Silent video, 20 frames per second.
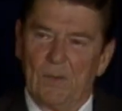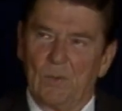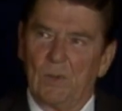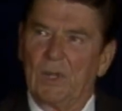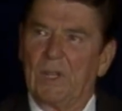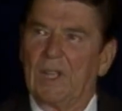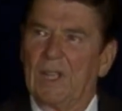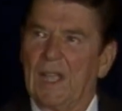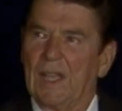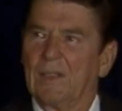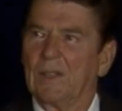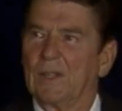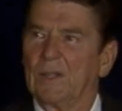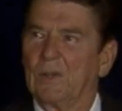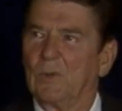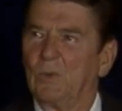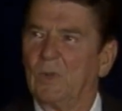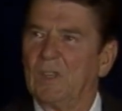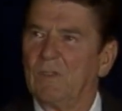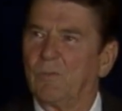Well,
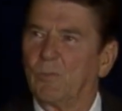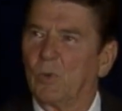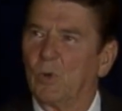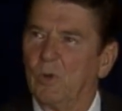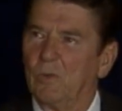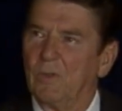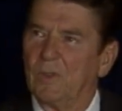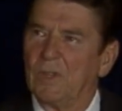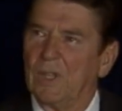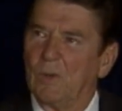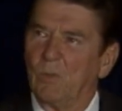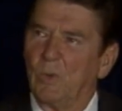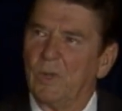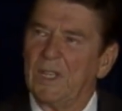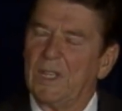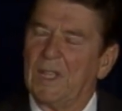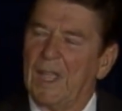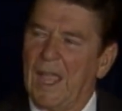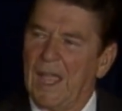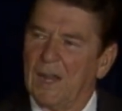together, we've proven that
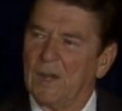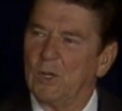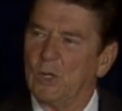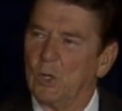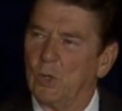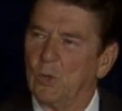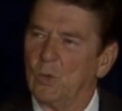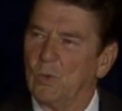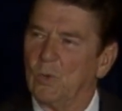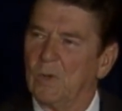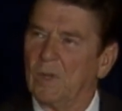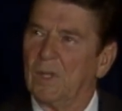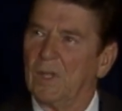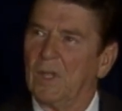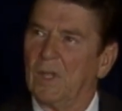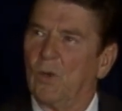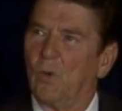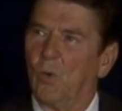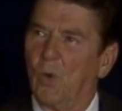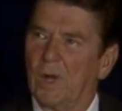we can do
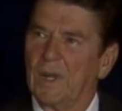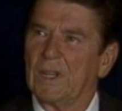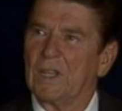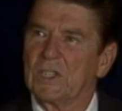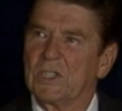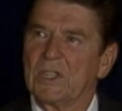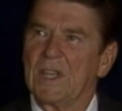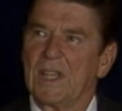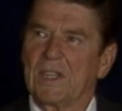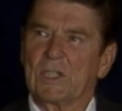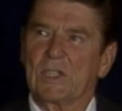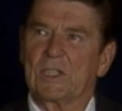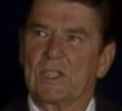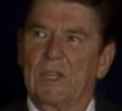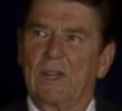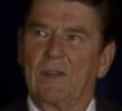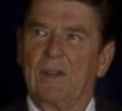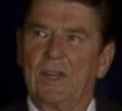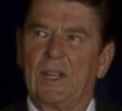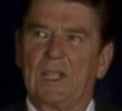what is
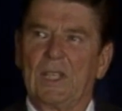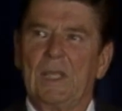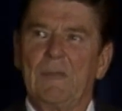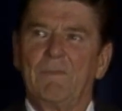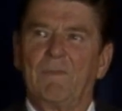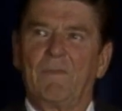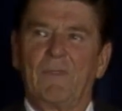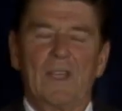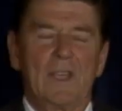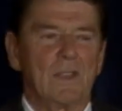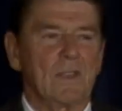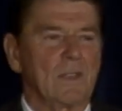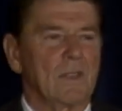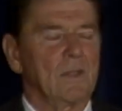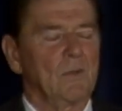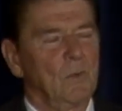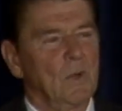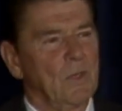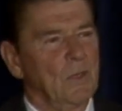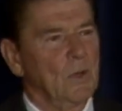necessary to keep
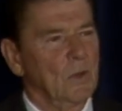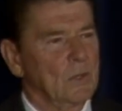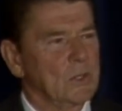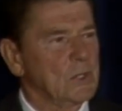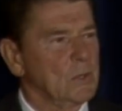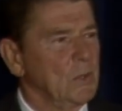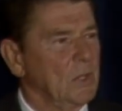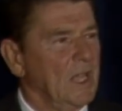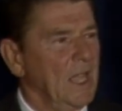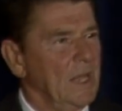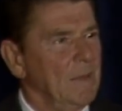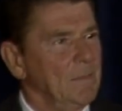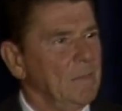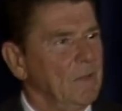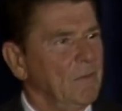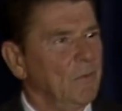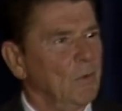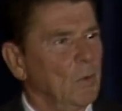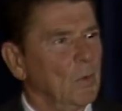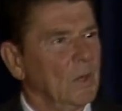faith with those who came
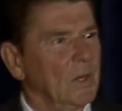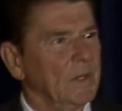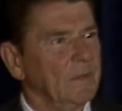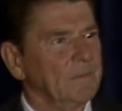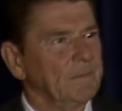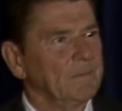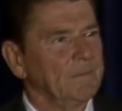before.